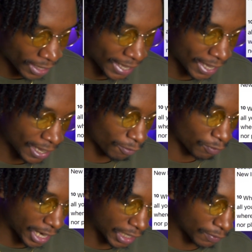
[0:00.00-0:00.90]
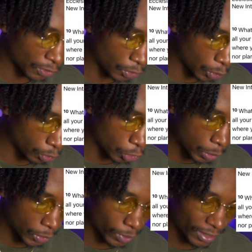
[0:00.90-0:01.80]
thy hand findeth to do,
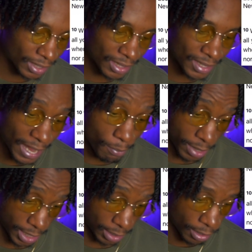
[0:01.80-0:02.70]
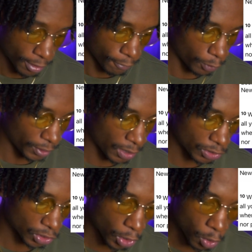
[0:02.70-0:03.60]
do it with thy might. For there
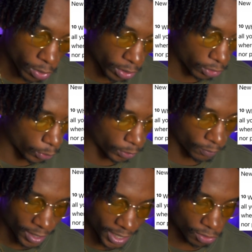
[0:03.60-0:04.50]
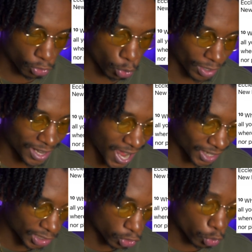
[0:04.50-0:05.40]
is no work, nor device, nor
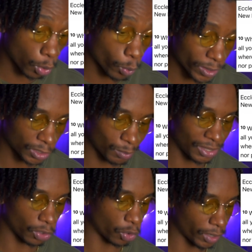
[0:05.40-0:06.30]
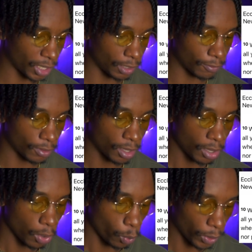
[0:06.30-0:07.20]
knowledge, nor wisdom in the grave,
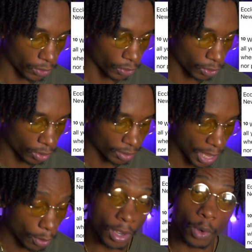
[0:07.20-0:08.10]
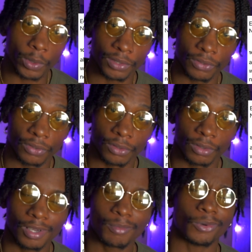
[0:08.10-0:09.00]
whither thou goest.
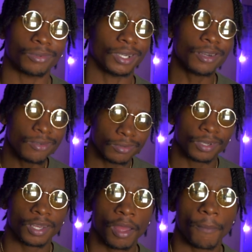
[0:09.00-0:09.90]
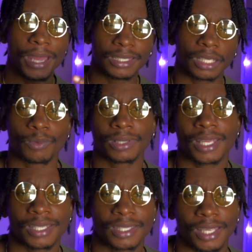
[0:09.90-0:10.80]
Come on now. Basically what
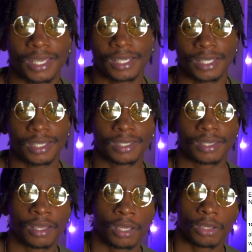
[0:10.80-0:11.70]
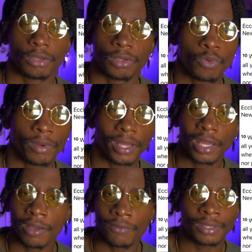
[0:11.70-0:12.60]
that's saying is, do
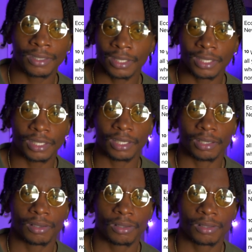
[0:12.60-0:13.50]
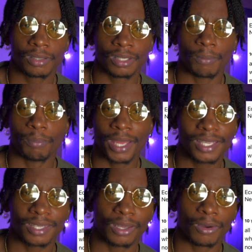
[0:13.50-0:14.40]
everything to the
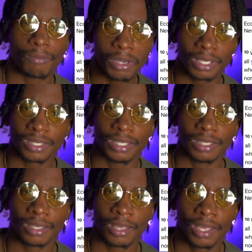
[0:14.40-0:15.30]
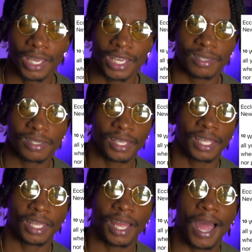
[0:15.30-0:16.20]
best of your abilities. It's a
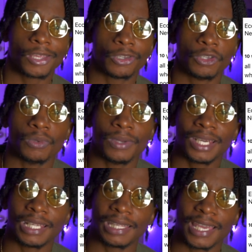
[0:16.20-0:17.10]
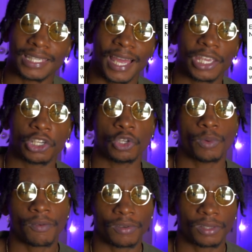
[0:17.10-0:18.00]
saying, how you do anything is how you
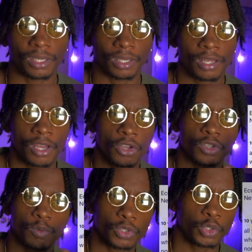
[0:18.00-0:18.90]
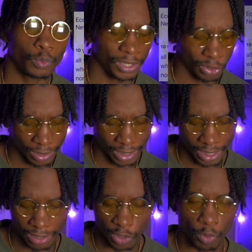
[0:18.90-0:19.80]
do everything. So once you really start to
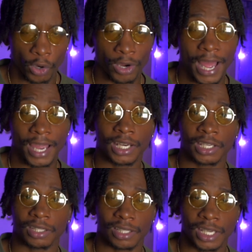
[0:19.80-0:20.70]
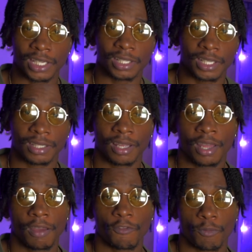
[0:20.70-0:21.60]
get in this word, I can just attest to this.
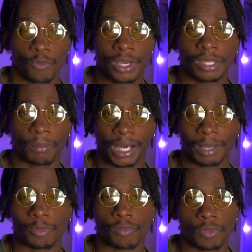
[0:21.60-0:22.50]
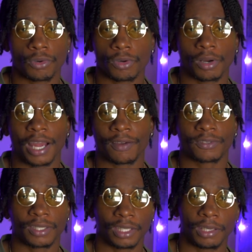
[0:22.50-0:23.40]
From reading the Bible more, I've
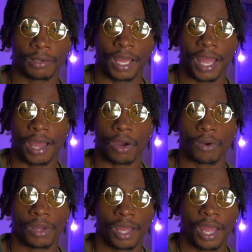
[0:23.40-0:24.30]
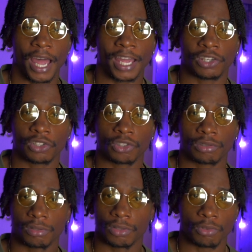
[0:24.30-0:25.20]
seen how I
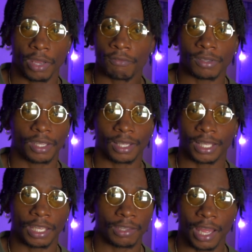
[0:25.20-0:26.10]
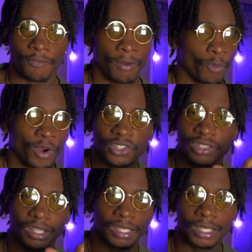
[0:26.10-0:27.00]
just do everything. Like, if I'm
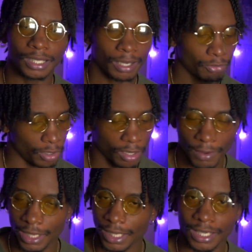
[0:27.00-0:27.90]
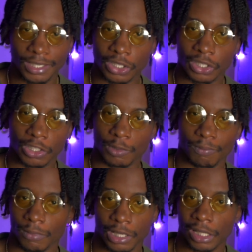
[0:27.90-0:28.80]
washing a dish, I'm trying to make that dish
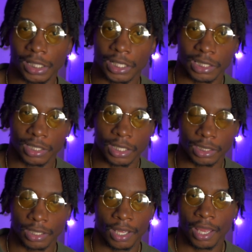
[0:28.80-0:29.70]
the cleanest dish.